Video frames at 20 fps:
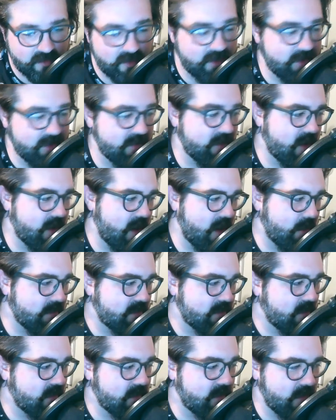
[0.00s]
He did the
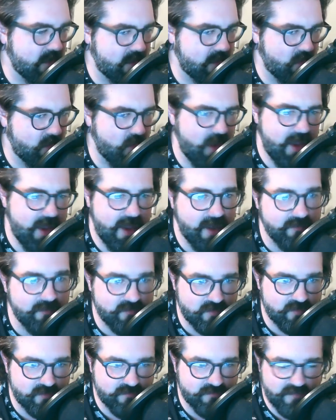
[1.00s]
commentary like way
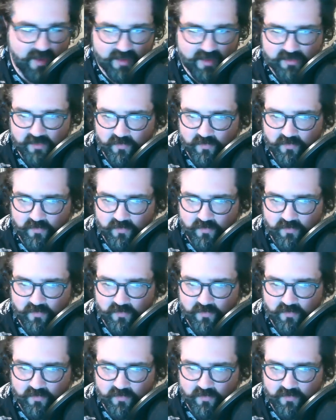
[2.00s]
after the fact.